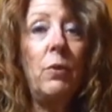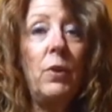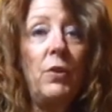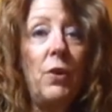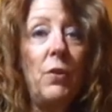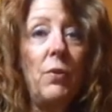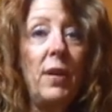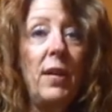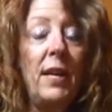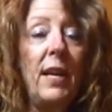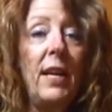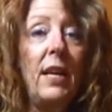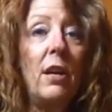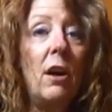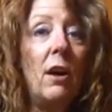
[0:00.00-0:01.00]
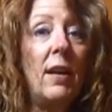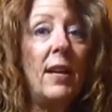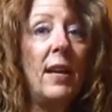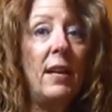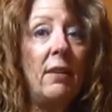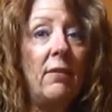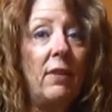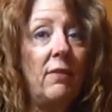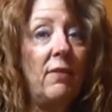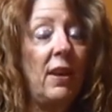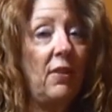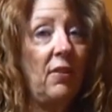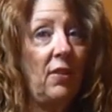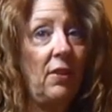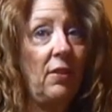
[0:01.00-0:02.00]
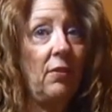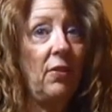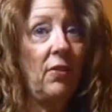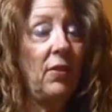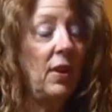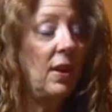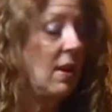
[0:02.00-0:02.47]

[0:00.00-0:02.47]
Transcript: We don't need any non-native invasives.